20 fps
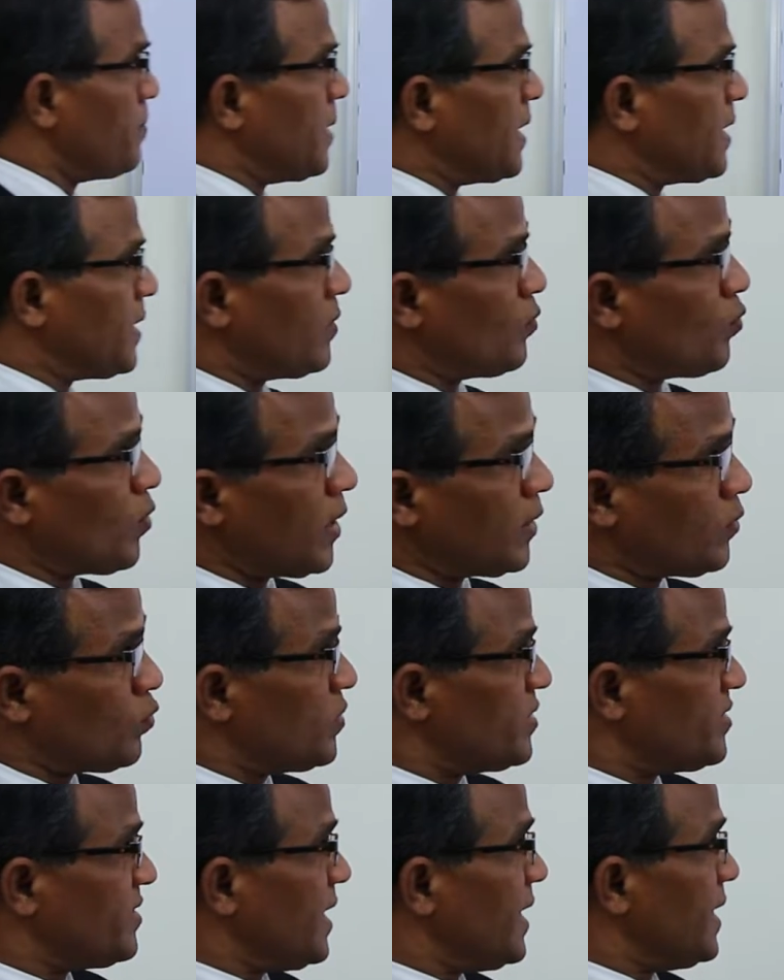but what
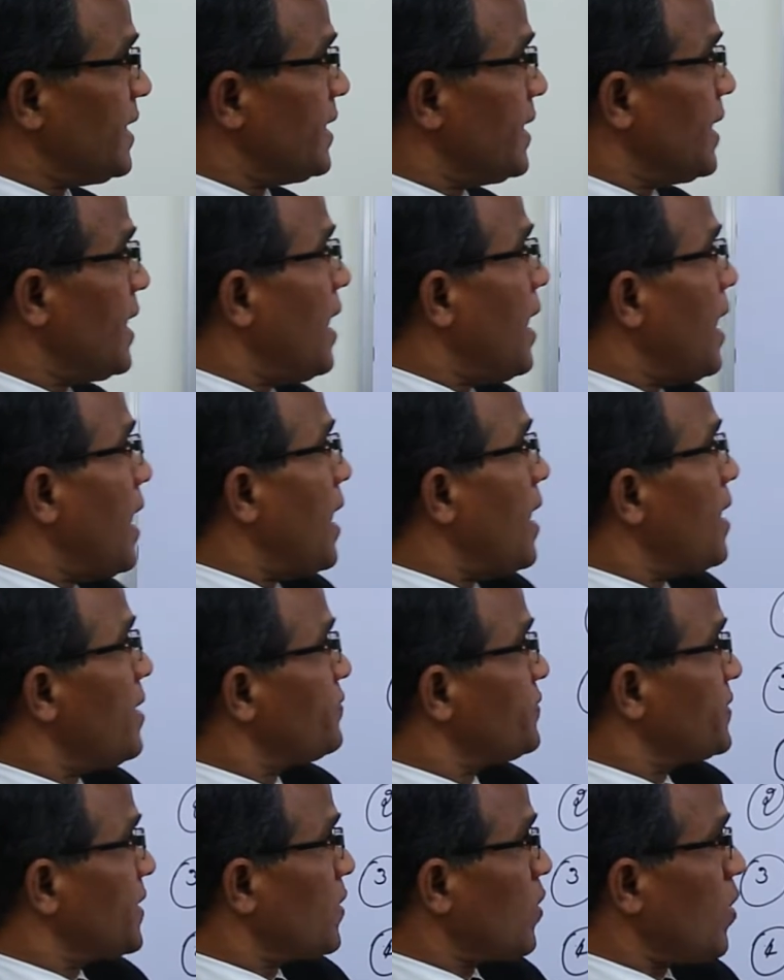we say here,
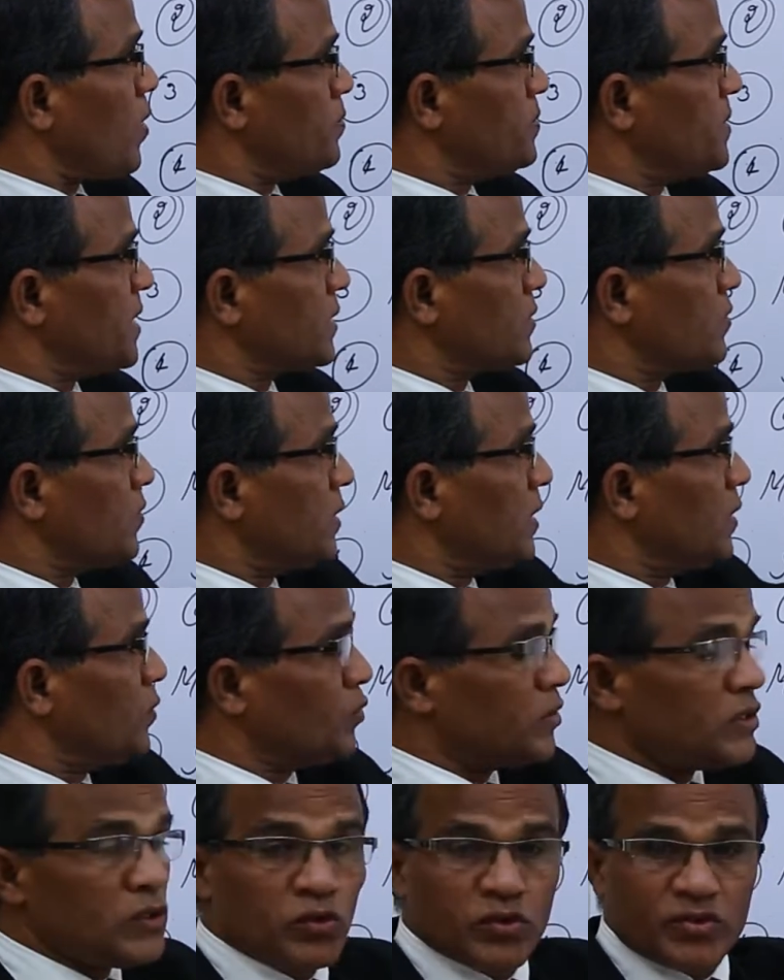after object only
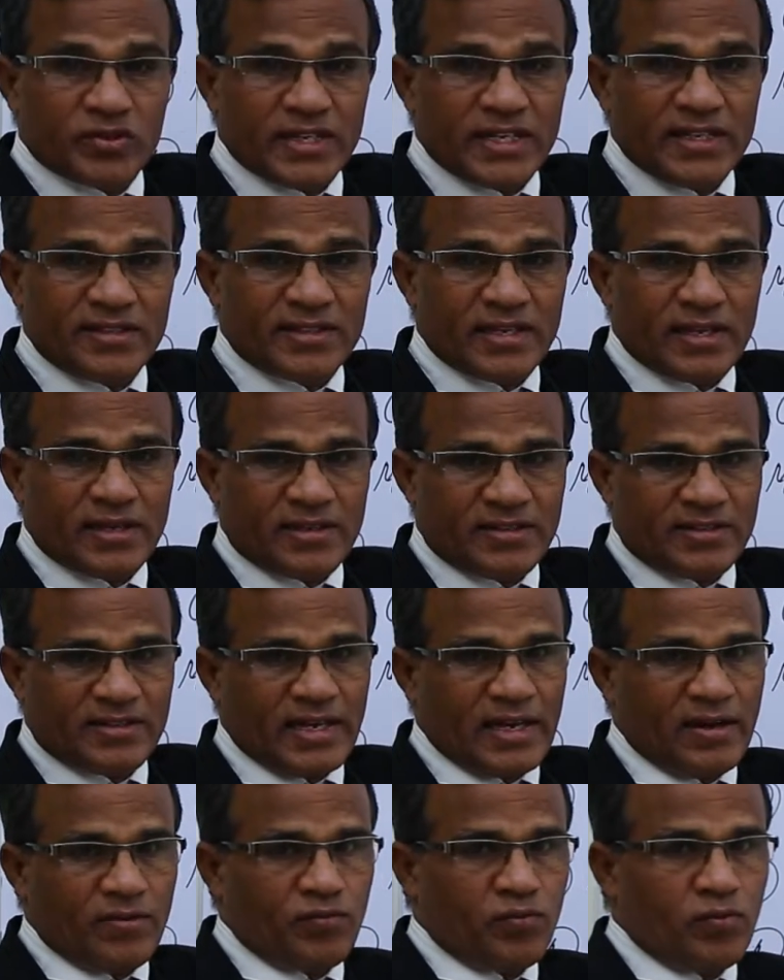we use this
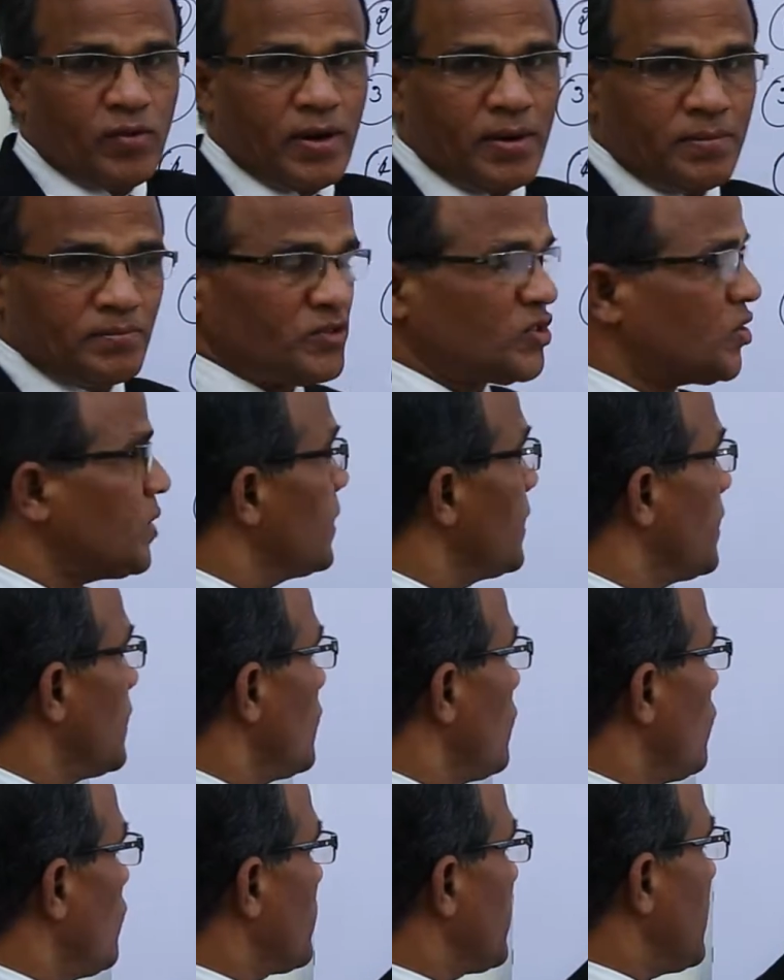self forms.
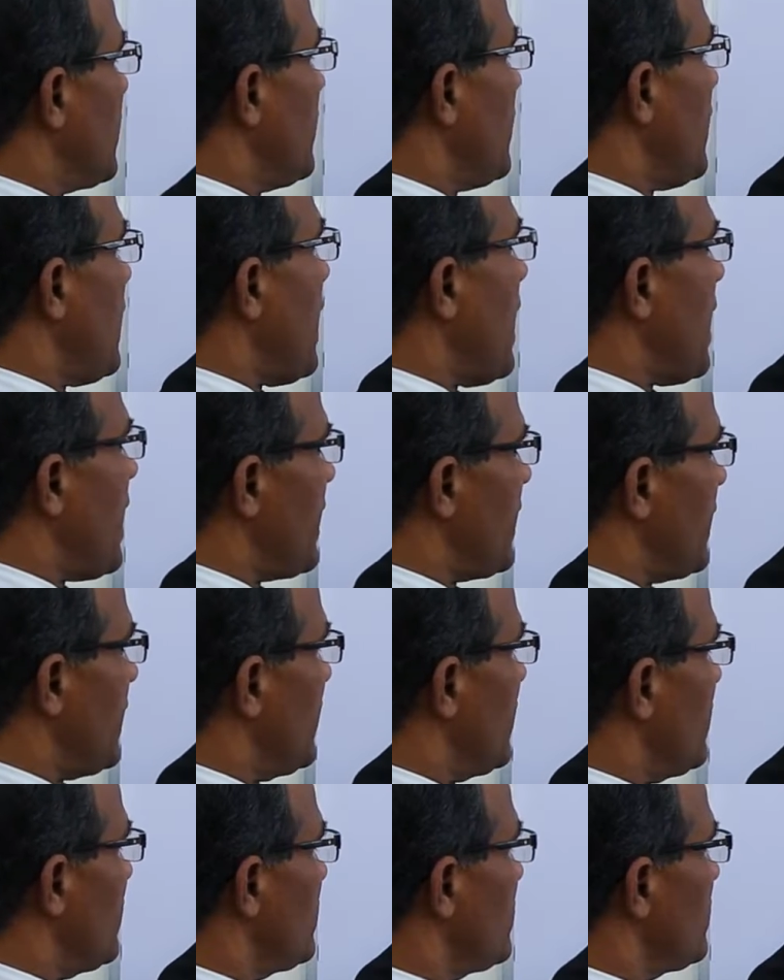Okay,
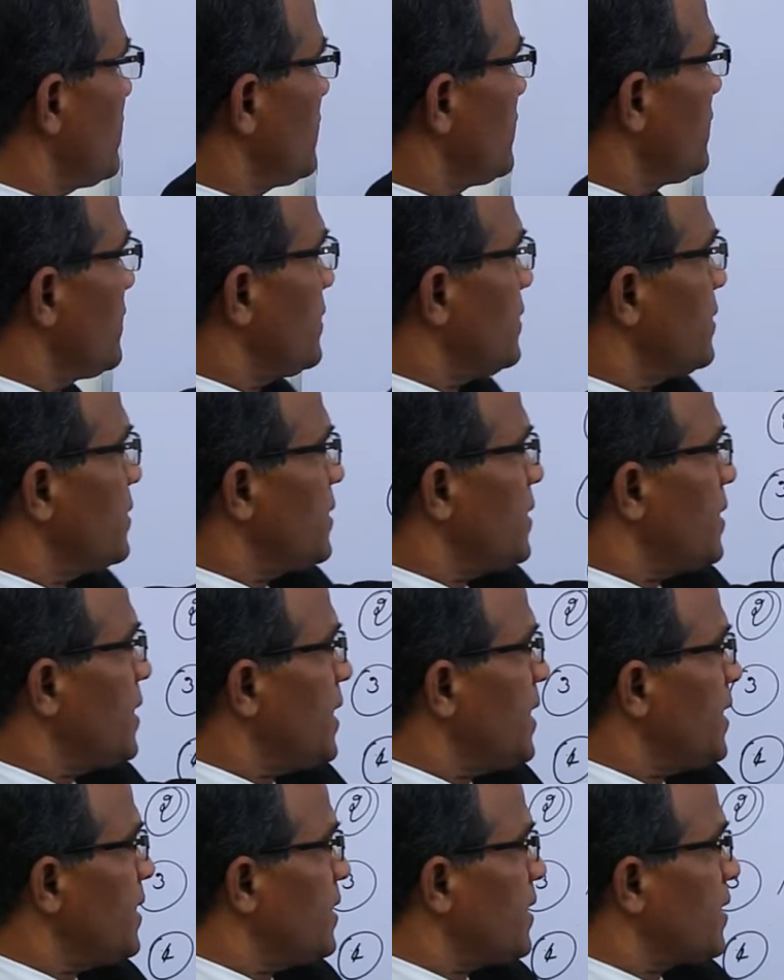I,
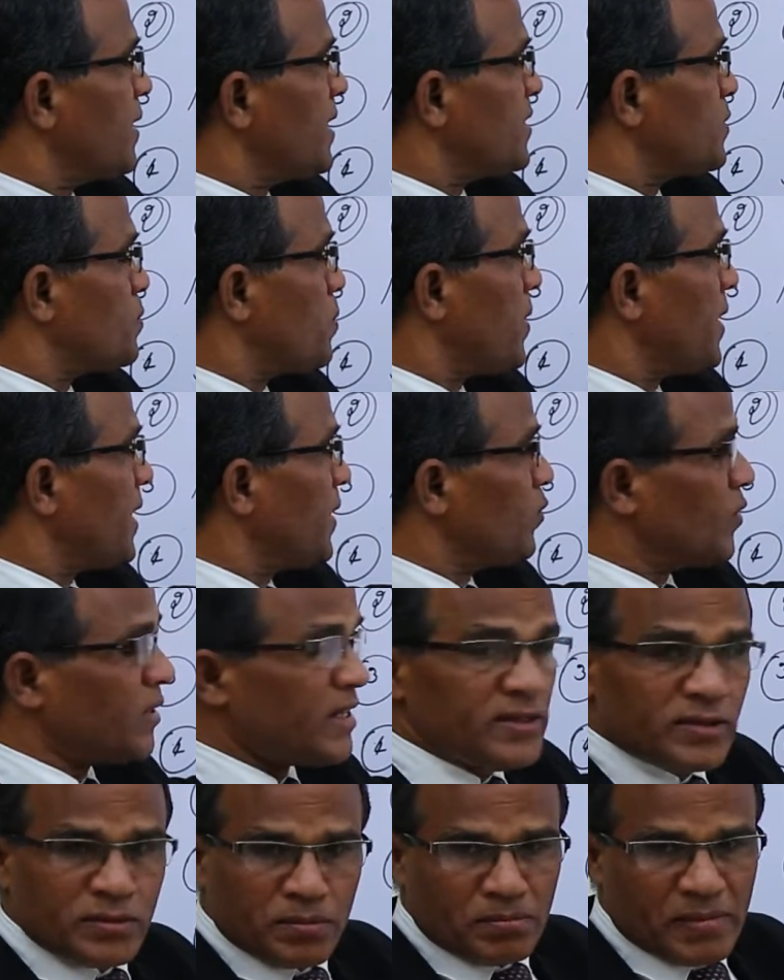and corresponding one
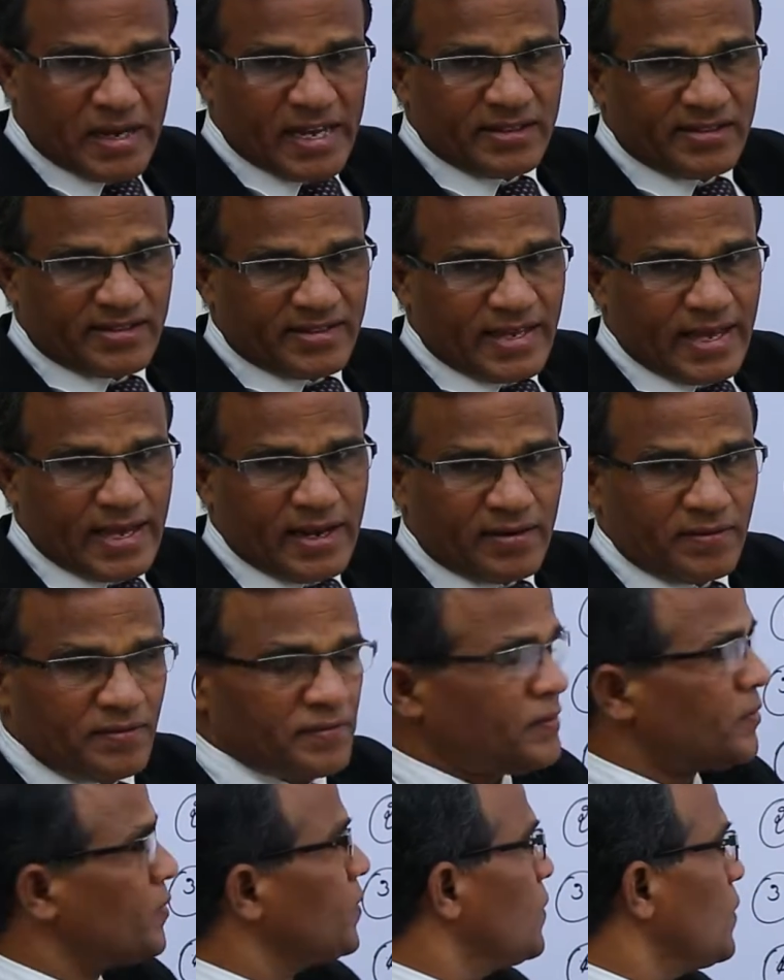is
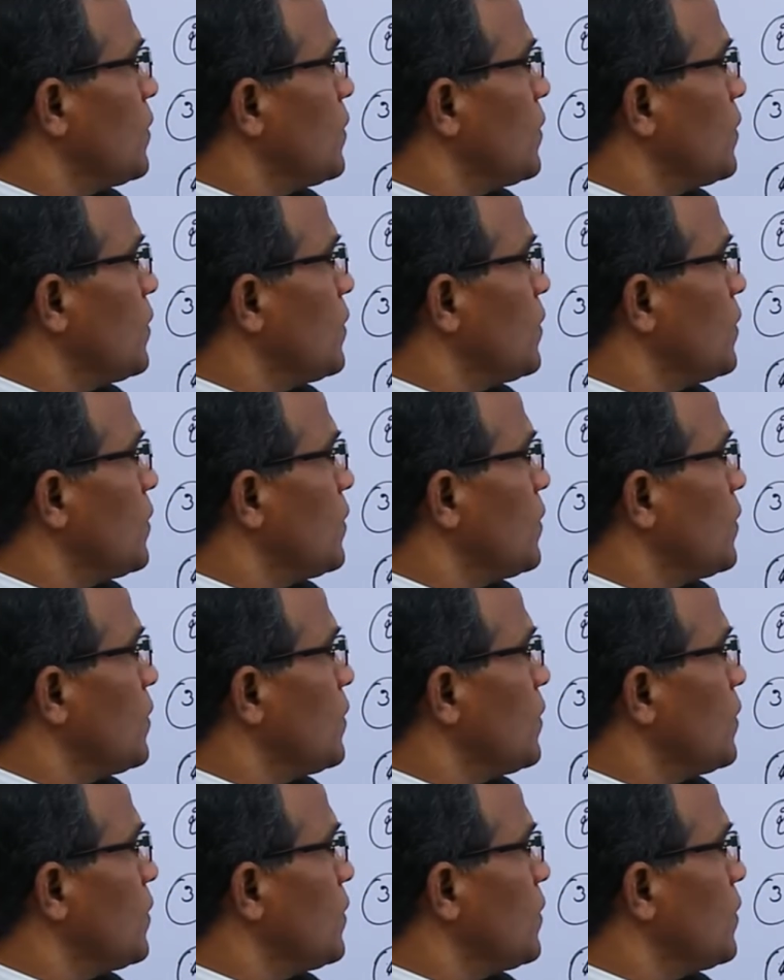myself.